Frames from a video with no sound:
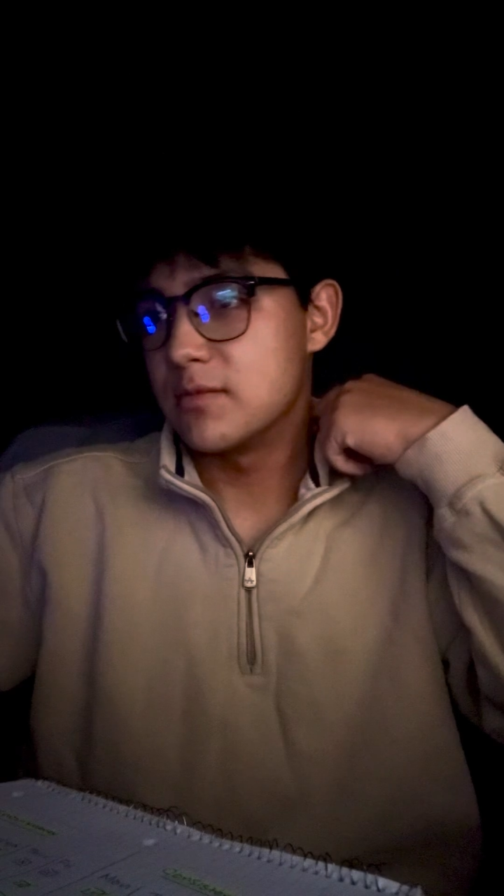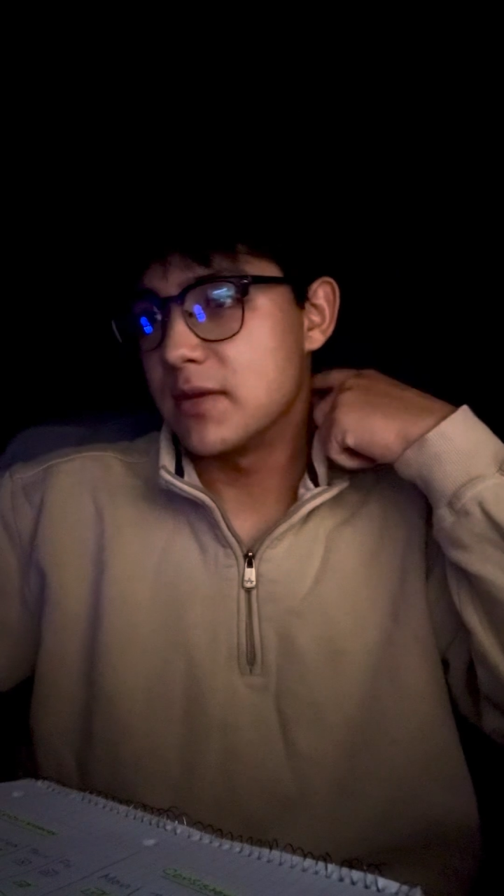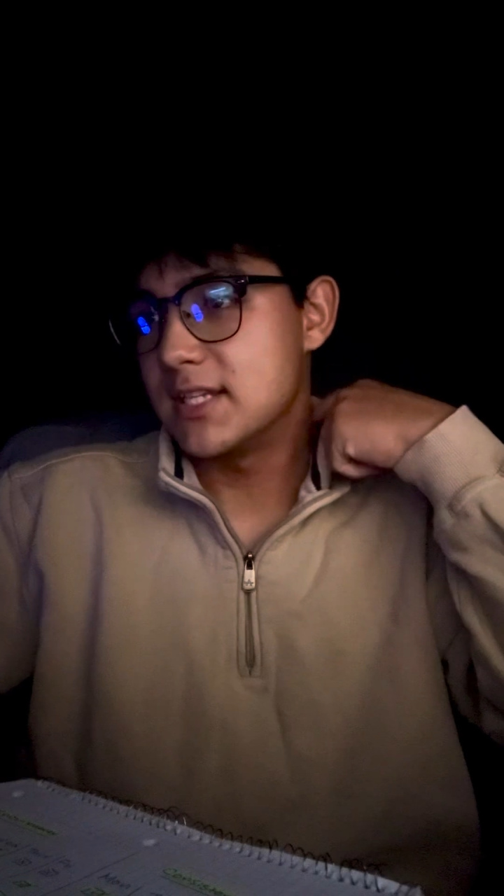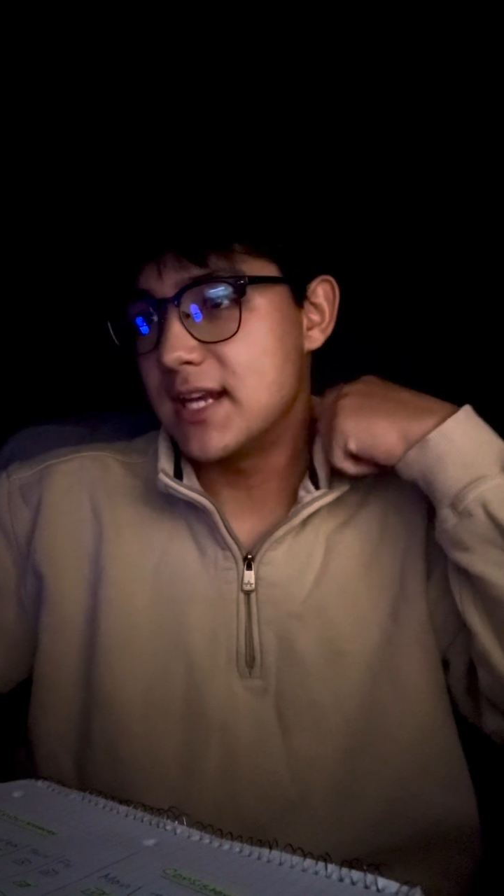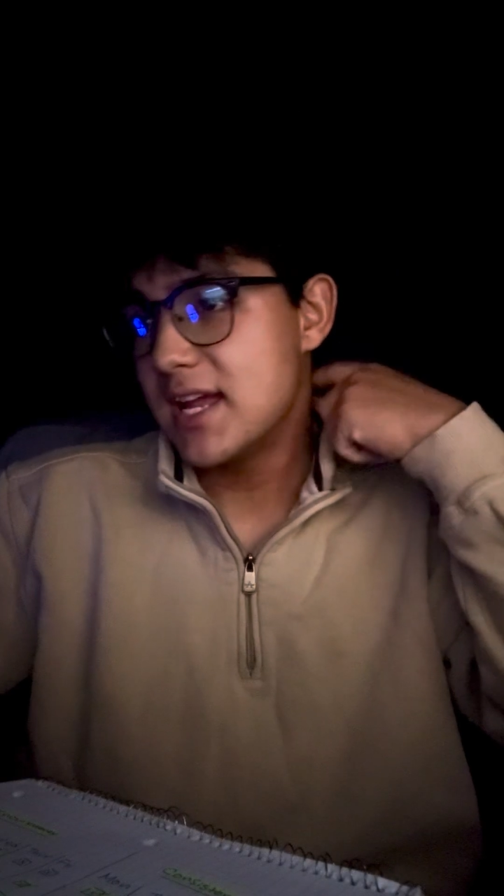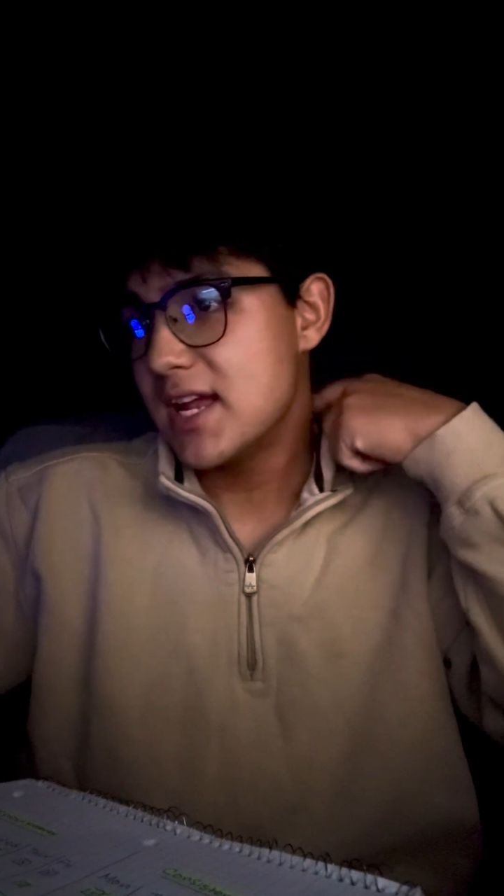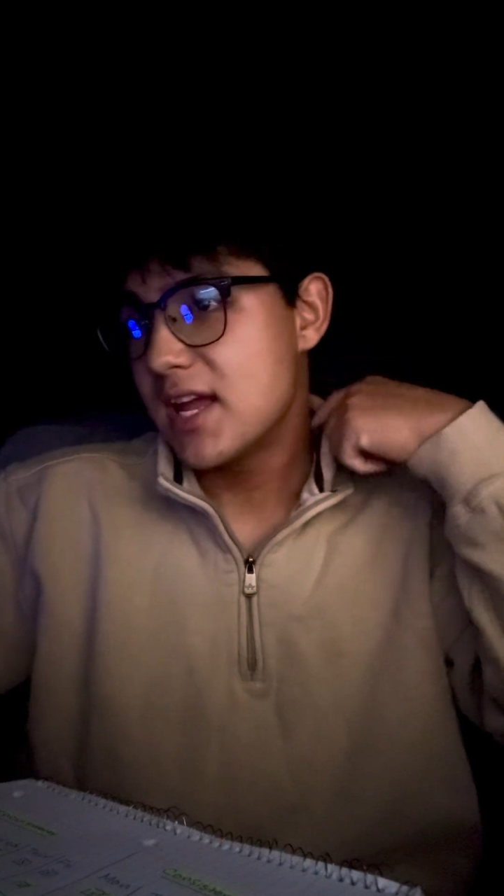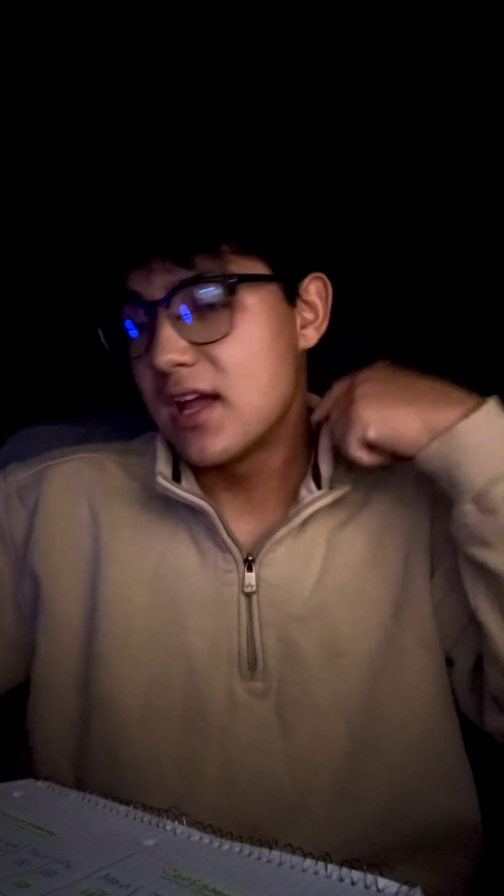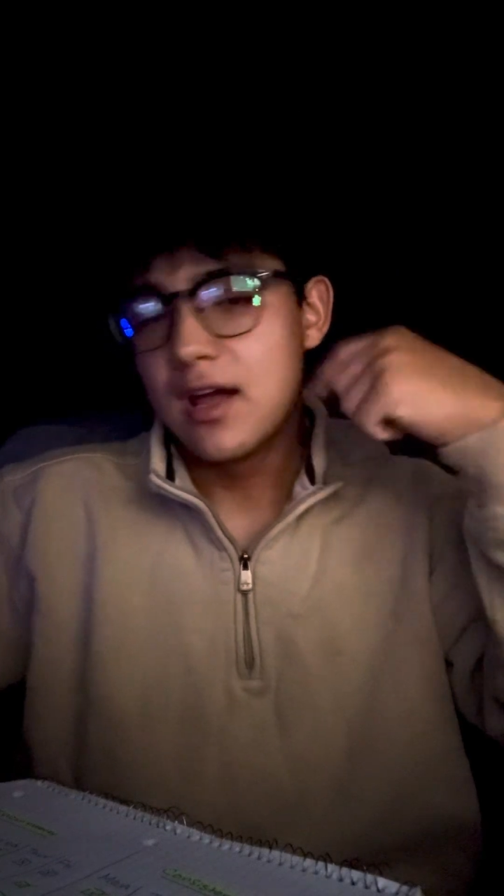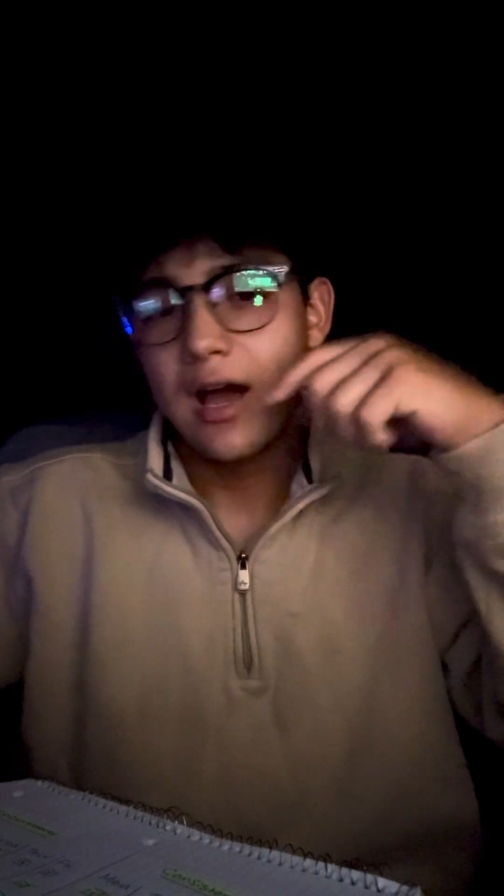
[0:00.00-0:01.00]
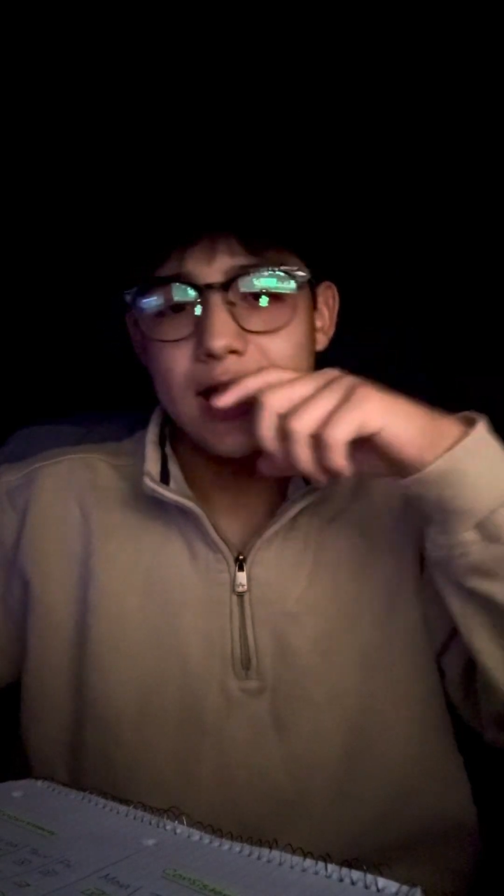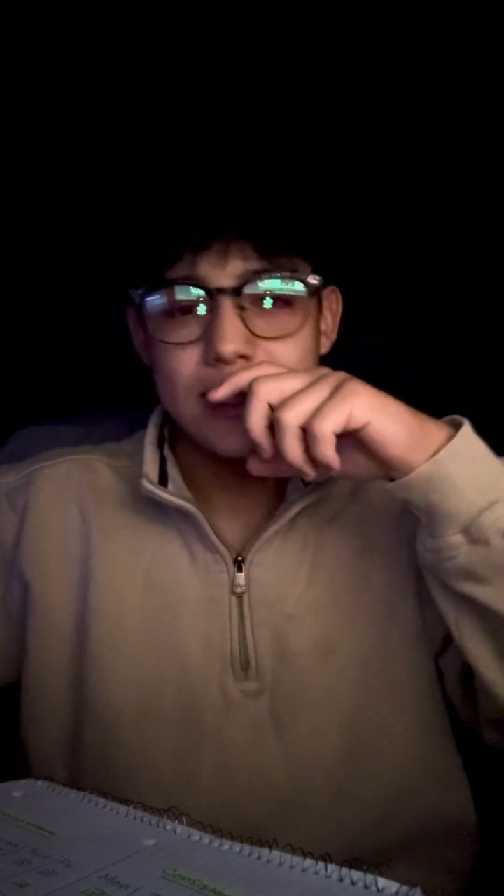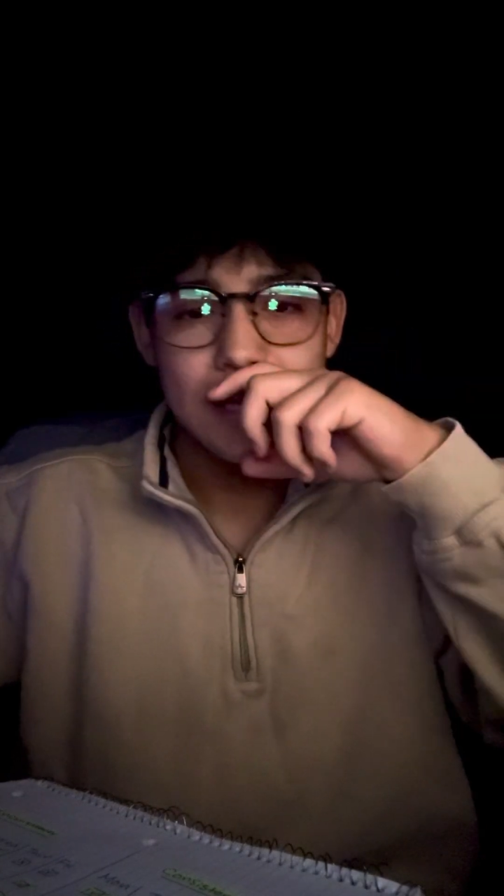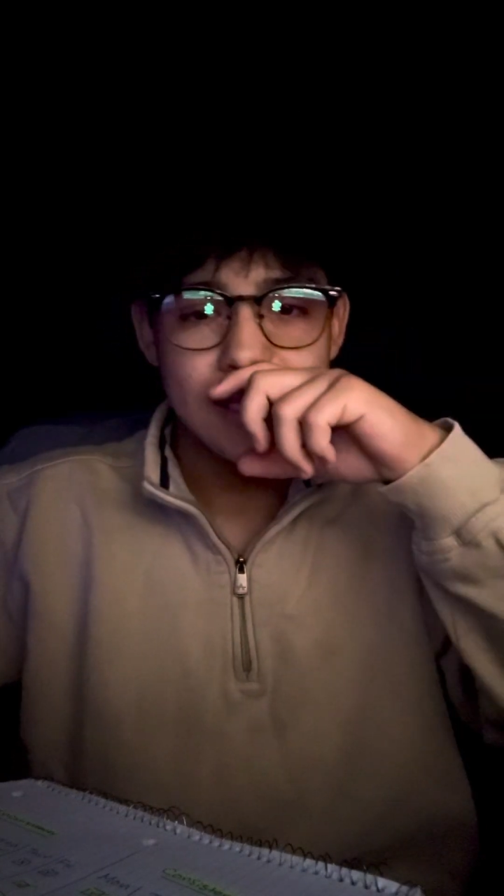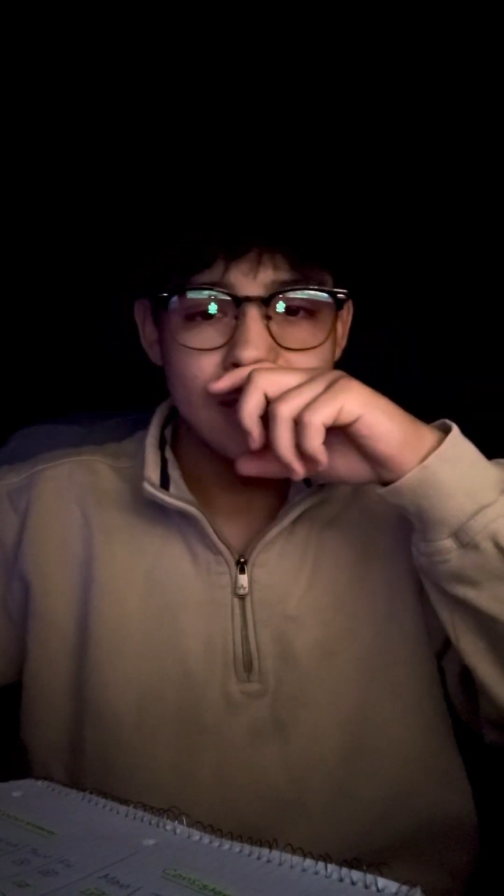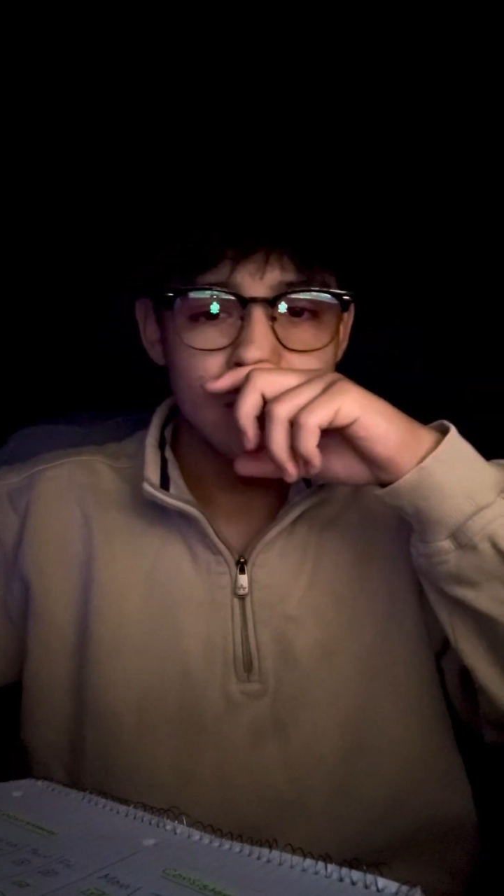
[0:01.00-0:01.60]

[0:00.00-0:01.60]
But today I decided to